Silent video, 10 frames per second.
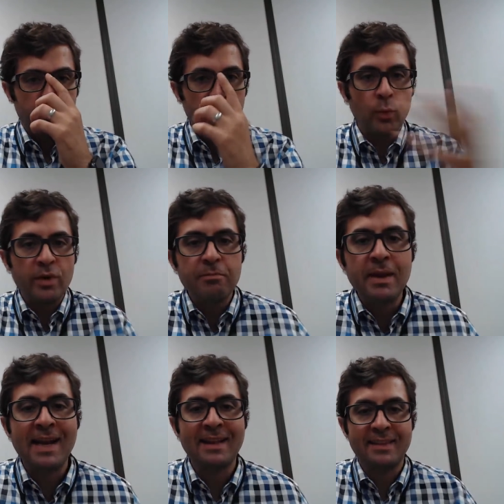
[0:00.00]
we've been
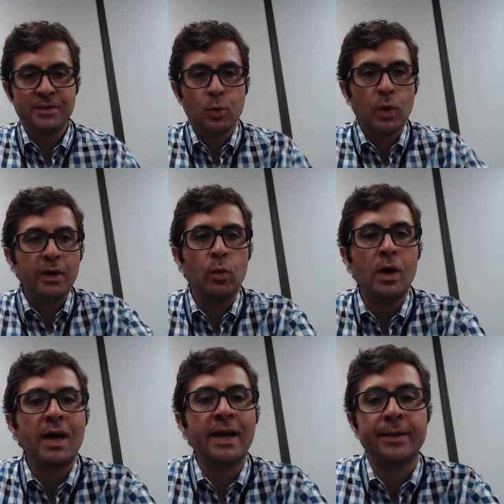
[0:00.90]
at this quite a
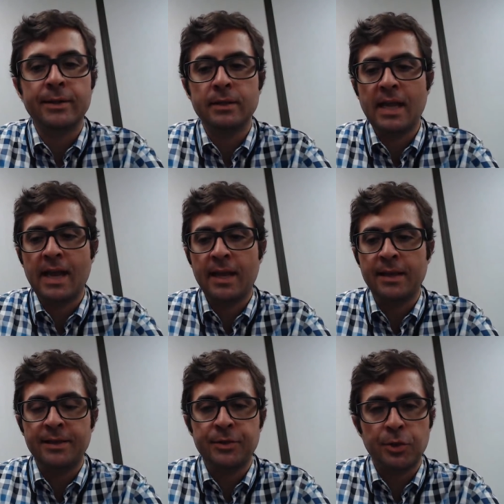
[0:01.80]
while, and in
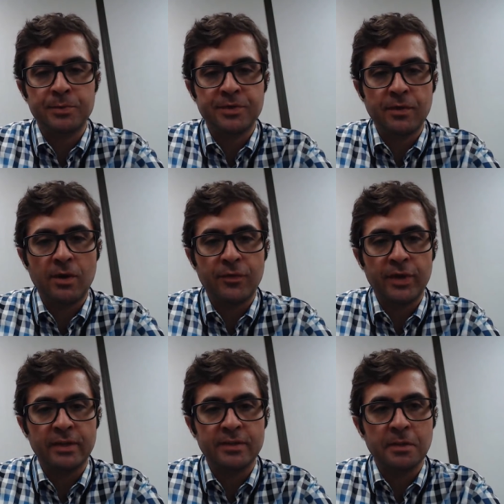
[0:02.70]
terms of offering
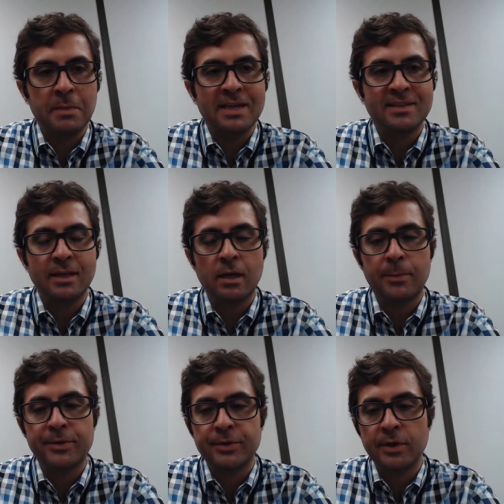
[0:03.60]
this amazing
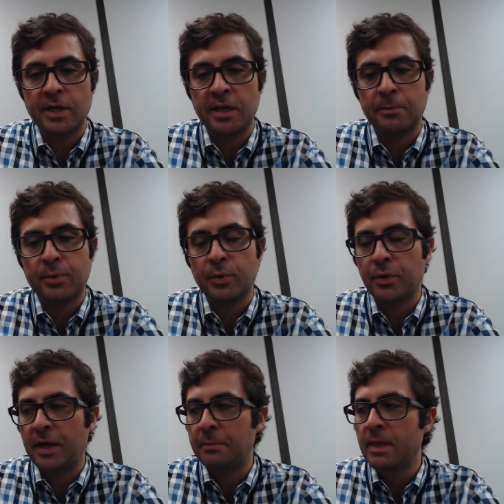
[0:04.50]
opportunity and
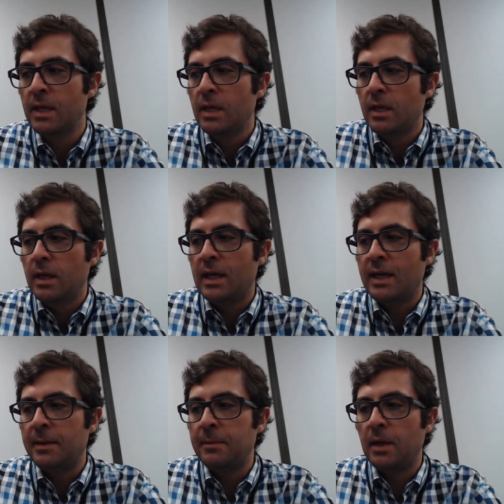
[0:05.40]
program.
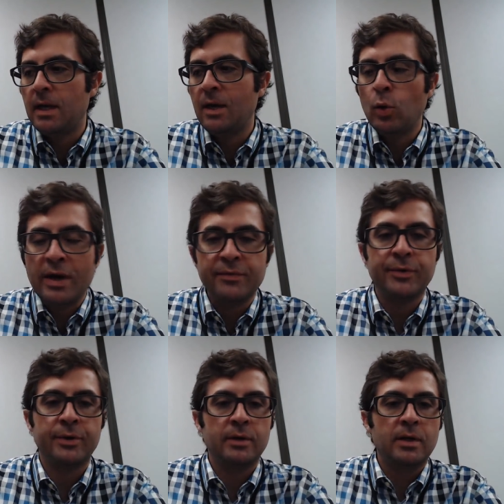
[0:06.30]

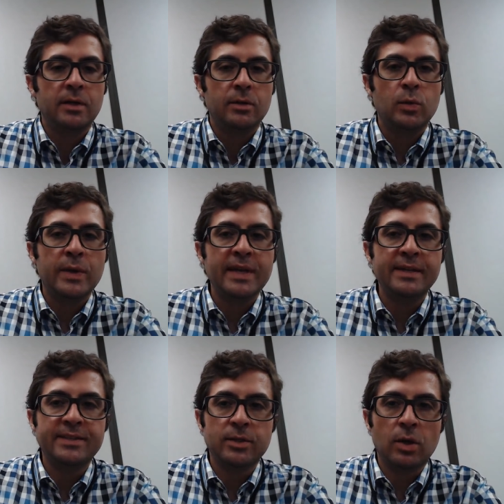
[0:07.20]
However, we
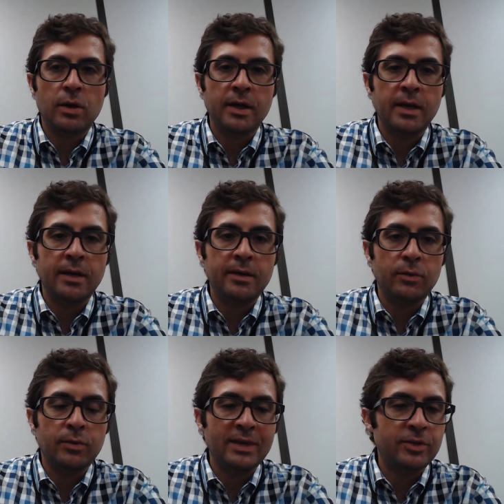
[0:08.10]
started
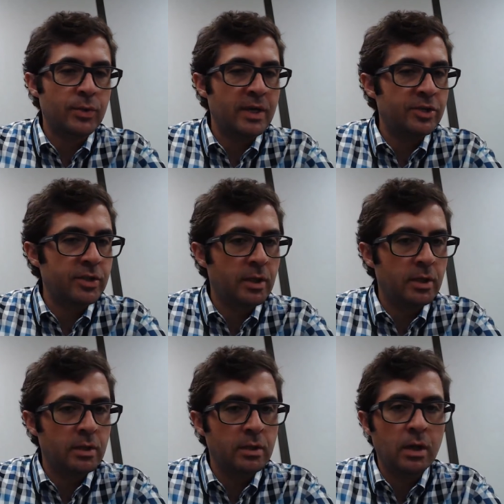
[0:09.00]
registration a
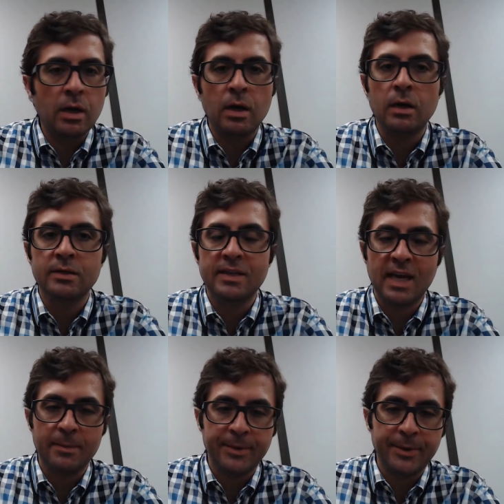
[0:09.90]
long
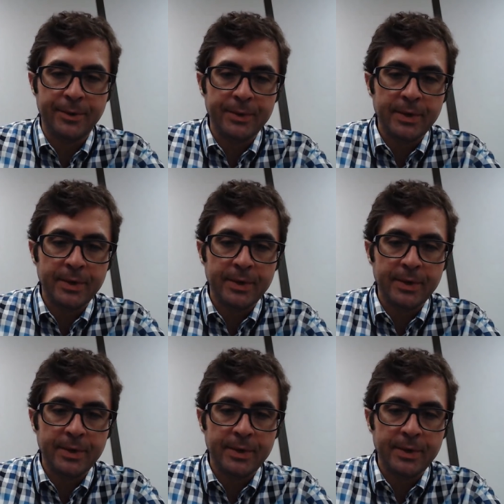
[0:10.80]
time ago.